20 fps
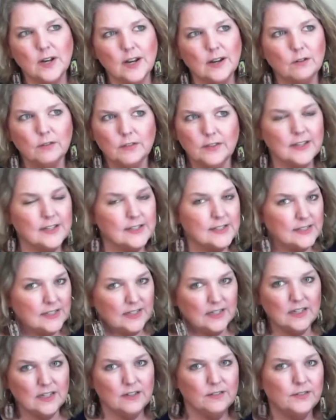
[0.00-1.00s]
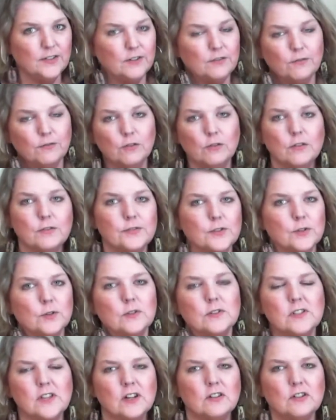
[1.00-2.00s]
I don't think it's even Four of
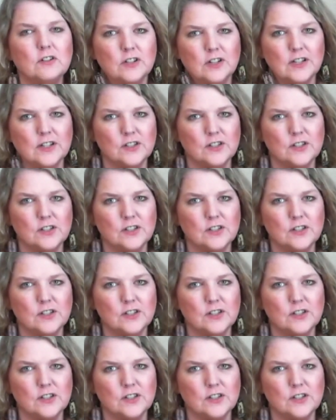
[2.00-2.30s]
Swords energy.